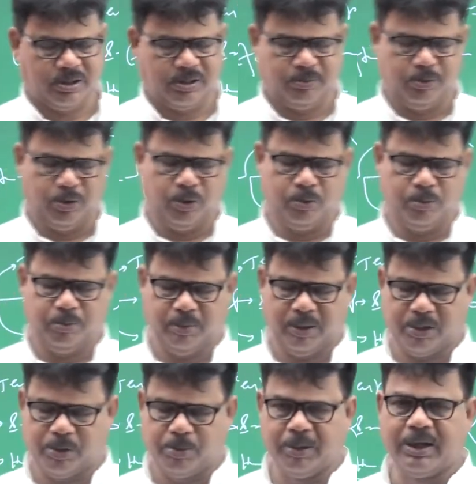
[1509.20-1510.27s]
you
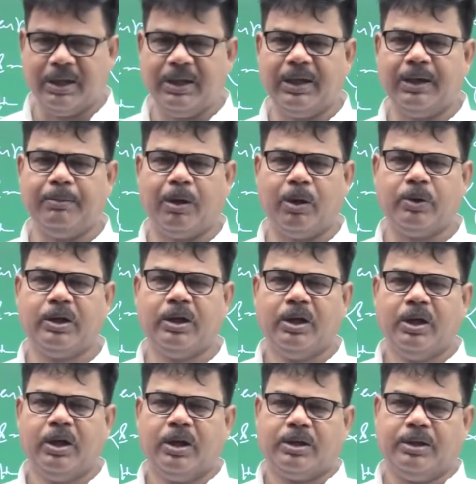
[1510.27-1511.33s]
must be clear about
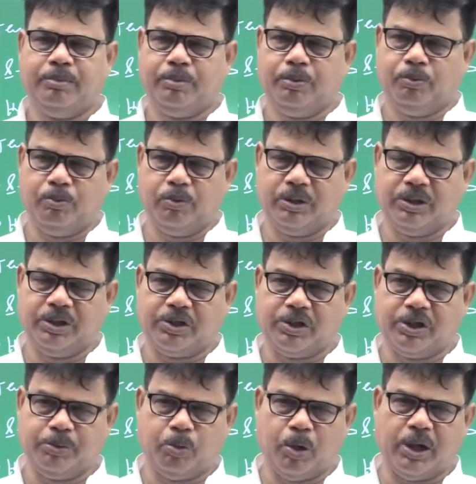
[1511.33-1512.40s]
this is
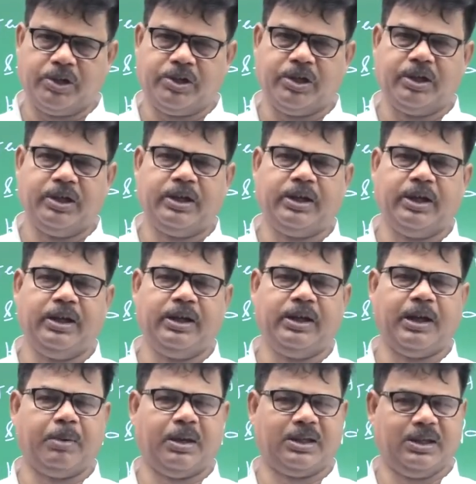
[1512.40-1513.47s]
moisture retaining
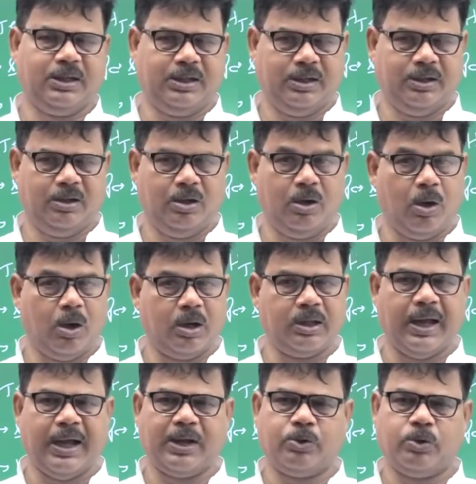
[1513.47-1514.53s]
capacity, not the
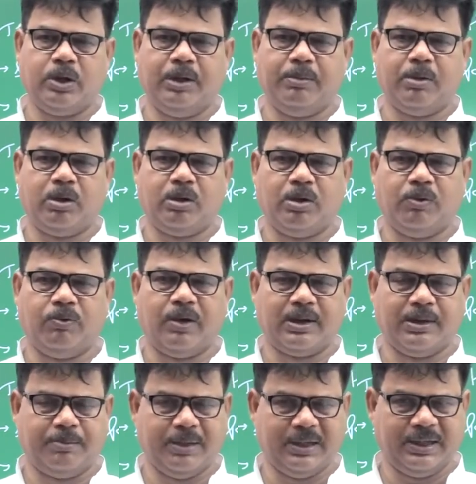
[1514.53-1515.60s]
actual amount of water
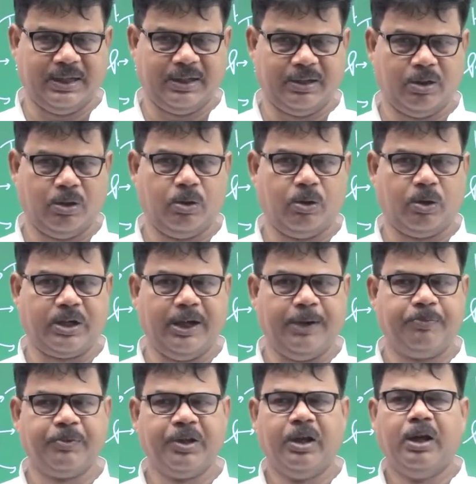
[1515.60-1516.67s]
present. Okay,
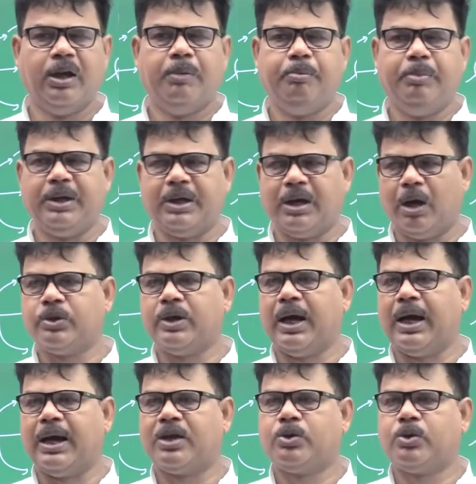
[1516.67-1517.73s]
because
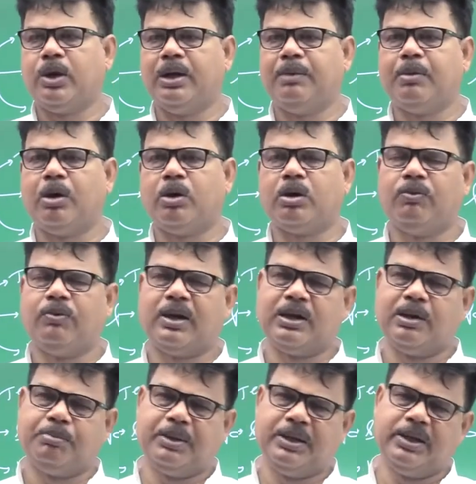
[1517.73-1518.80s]
actual amount of water
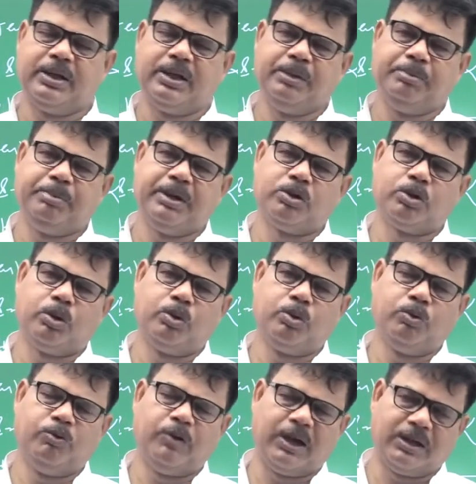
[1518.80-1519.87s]
present depends on two
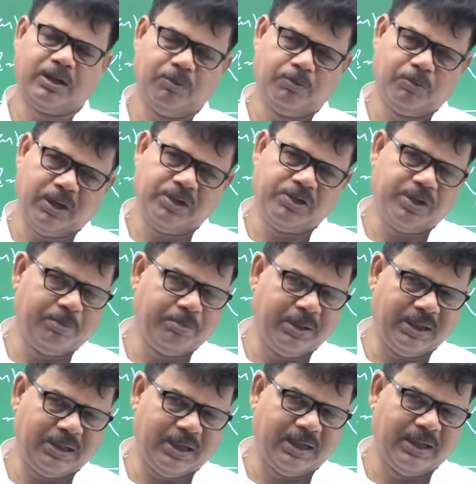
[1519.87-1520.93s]
factors. One is
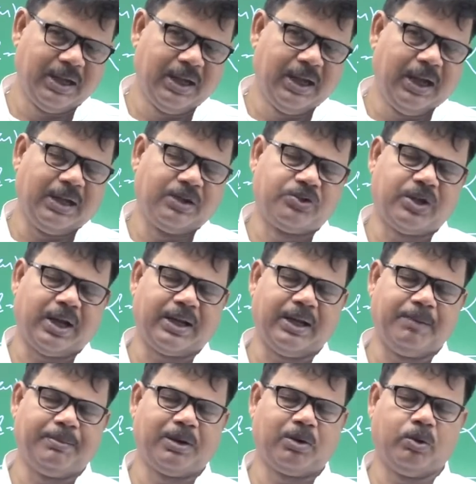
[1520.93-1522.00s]
temperature, and
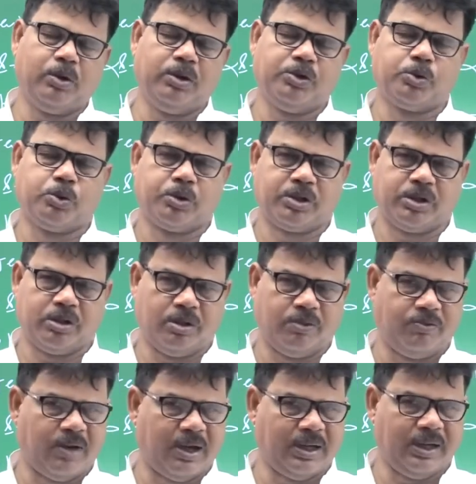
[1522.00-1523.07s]
second probably sources of
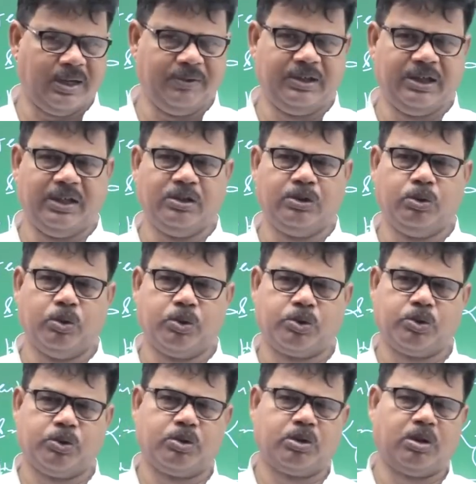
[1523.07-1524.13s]
water. If there is no
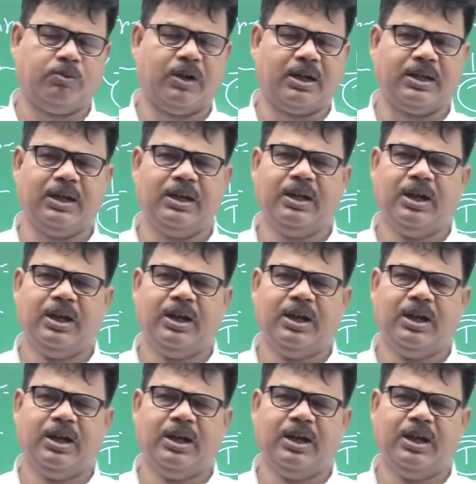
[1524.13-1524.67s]
source of water,